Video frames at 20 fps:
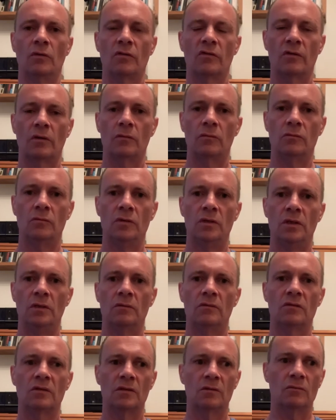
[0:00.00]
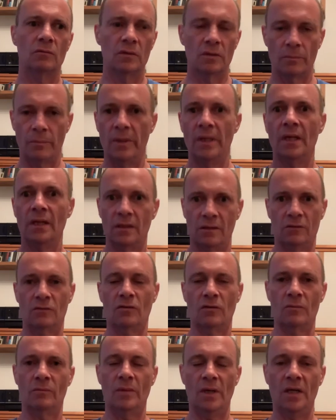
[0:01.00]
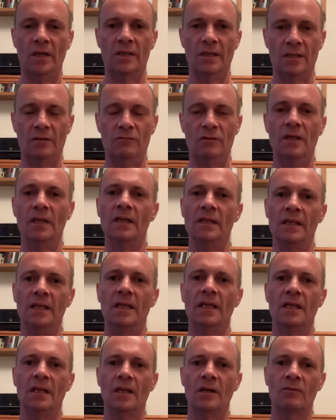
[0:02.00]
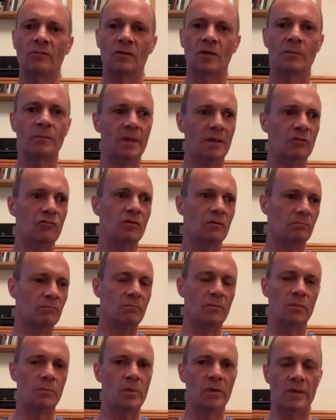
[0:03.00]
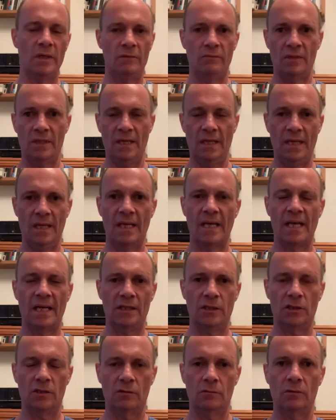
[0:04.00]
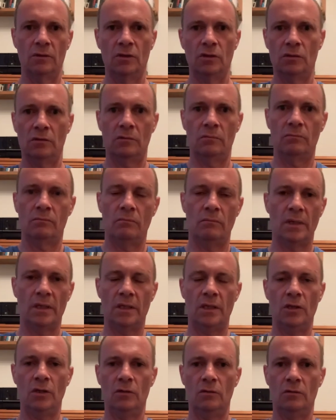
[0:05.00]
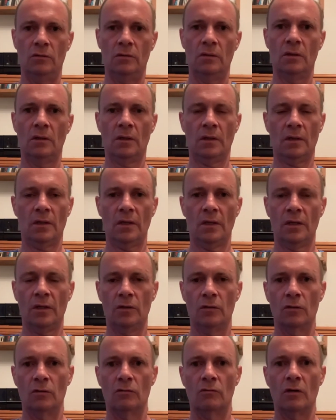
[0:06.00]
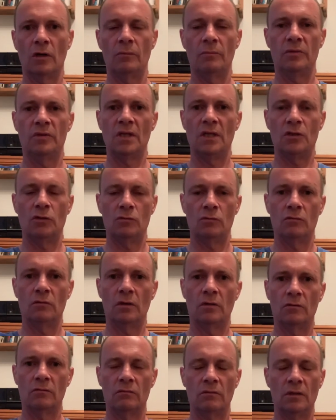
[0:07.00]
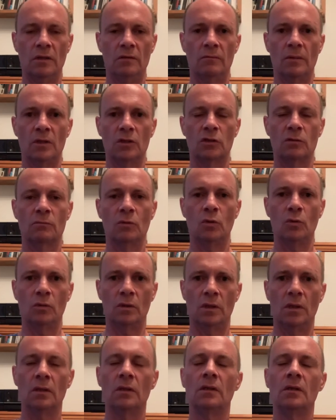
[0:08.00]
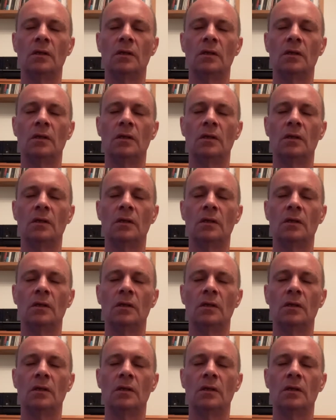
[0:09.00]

So you still want to be in the stock market, really. You don't want to be putting everything in cash, otherwise you're making your potential growth rate much smaller.